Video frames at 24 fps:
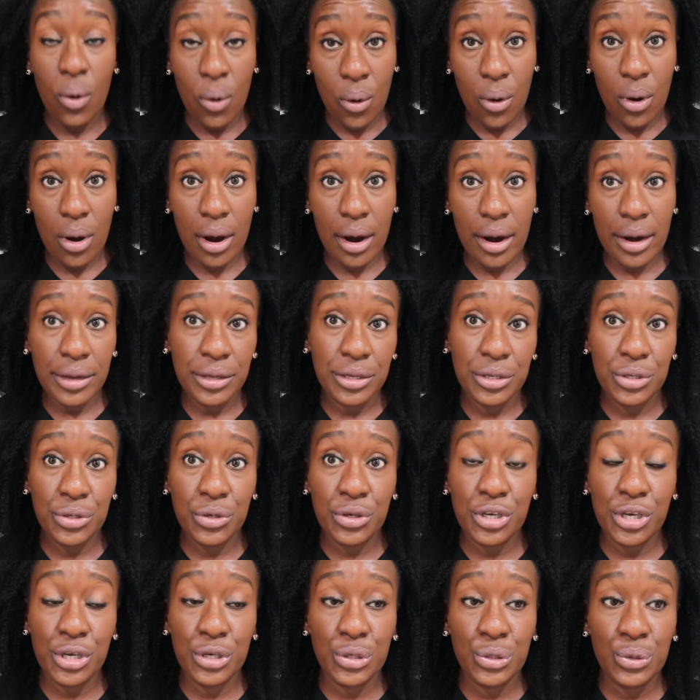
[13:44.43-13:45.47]
or you
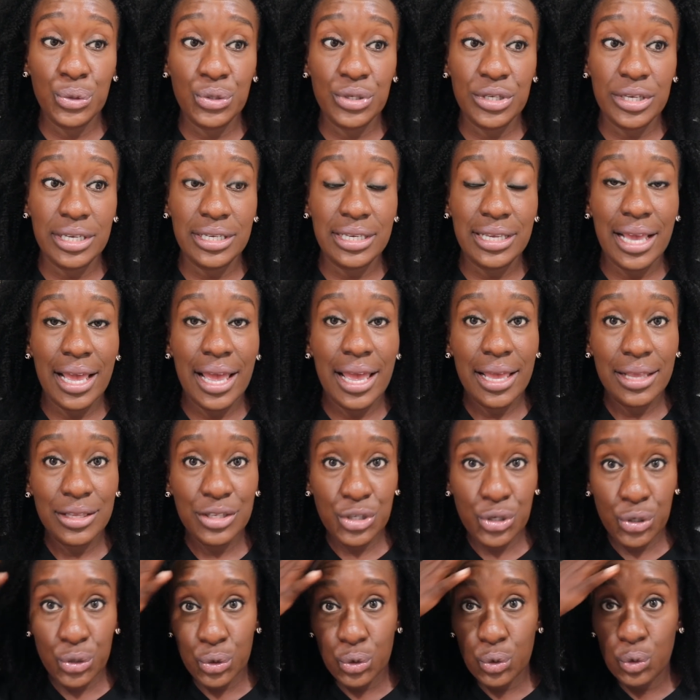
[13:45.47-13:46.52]
can use it
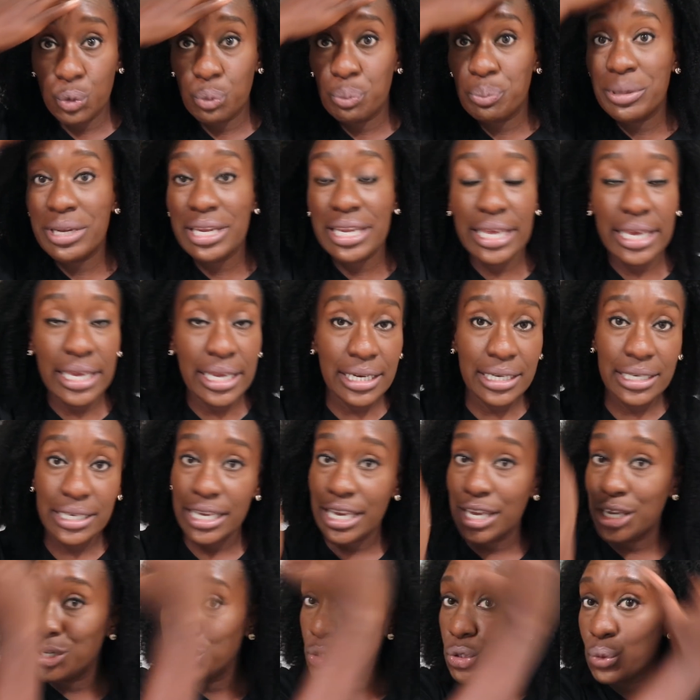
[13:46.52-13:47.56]
to blend
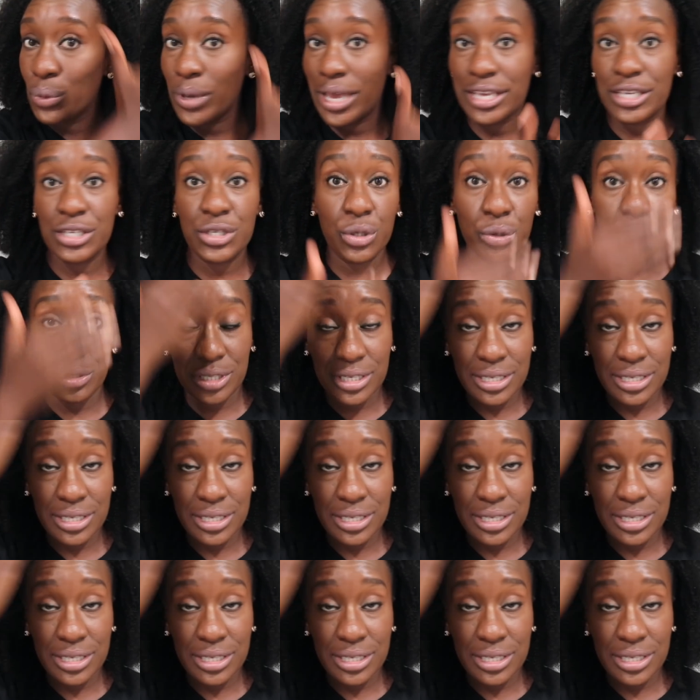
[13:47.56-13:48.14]
and do a certain